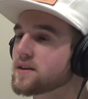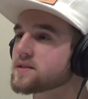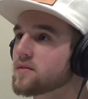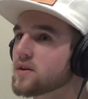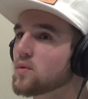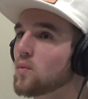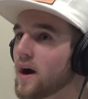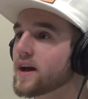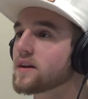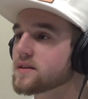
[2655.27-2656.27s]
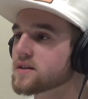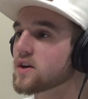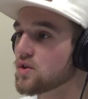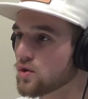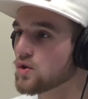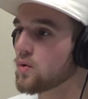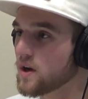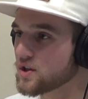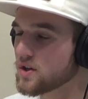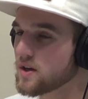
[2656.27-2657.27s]
one piece of it, why it is a
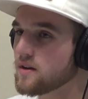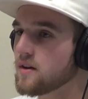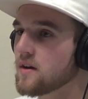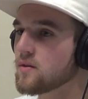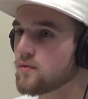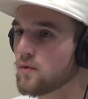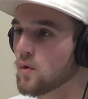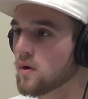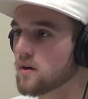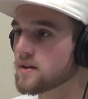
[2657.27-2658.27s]
good question